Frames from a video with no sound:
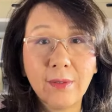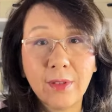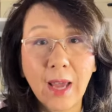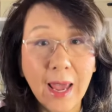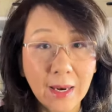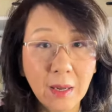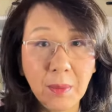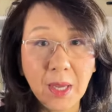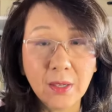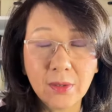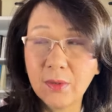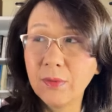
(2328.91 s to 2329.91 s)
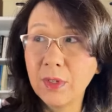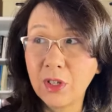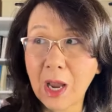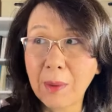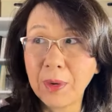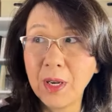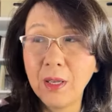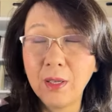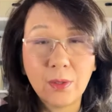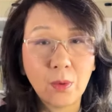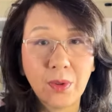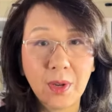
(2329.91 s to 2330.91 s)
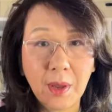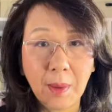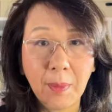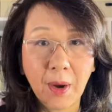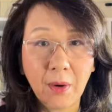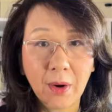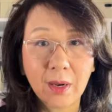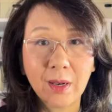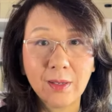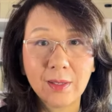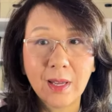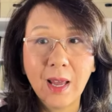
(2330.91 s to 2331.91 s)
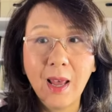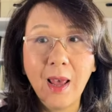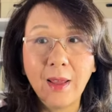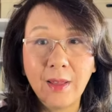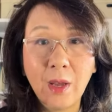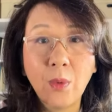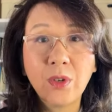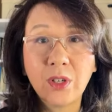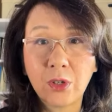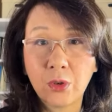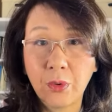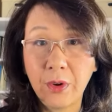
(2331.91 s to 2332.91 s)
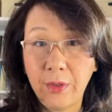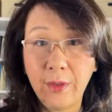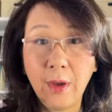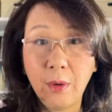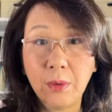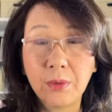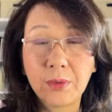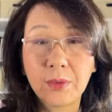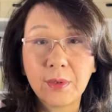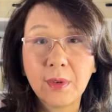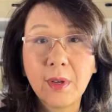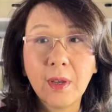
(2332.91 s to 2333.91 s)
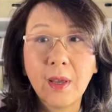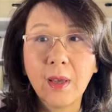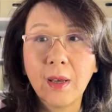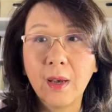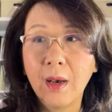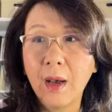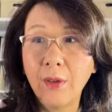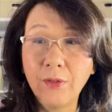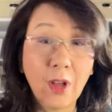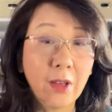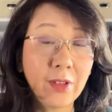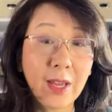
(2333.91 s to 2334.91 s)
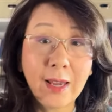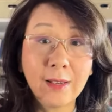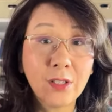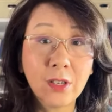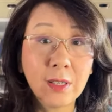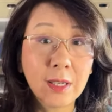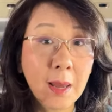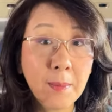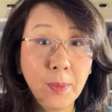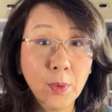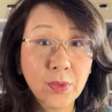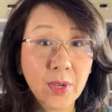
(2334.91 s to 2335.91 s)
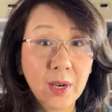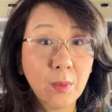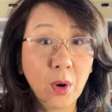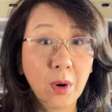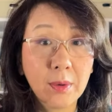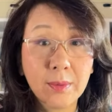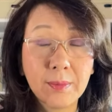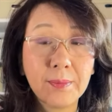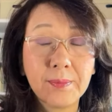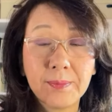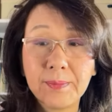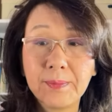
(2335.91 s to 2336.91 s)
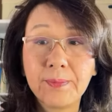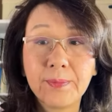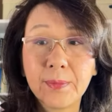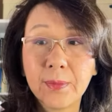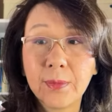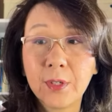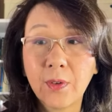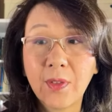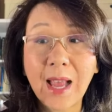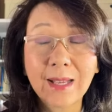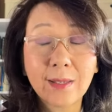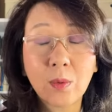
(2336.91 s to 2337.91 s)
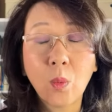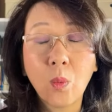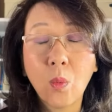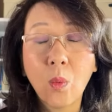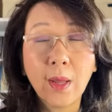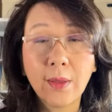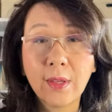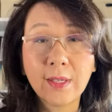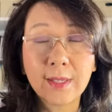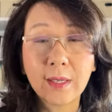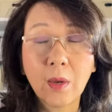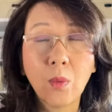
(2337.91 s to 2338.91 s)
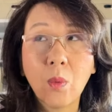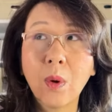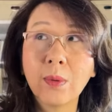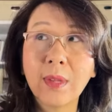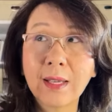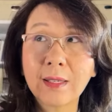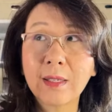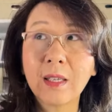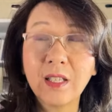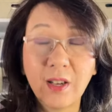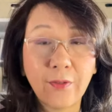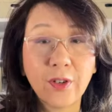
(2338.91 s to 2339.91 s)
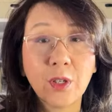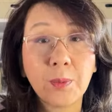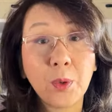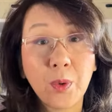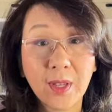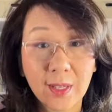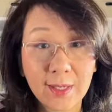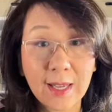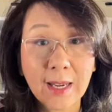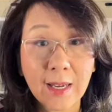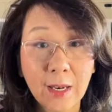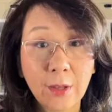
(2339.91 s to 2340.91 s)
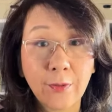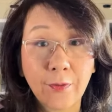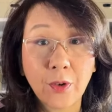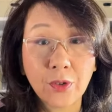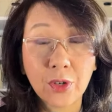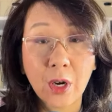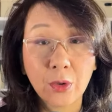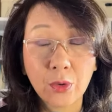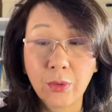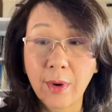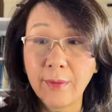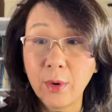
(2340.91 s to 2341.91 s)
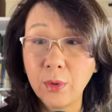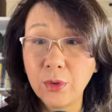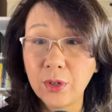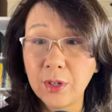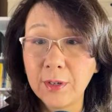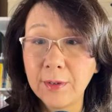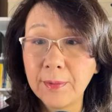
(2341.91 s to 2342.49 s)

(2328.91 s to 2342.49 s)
The enemies, the Japanese or the Americans, they would destroy those, not the ancient temples anymore. So that's what this, that's the difference between the second and the first Cultural Revolution.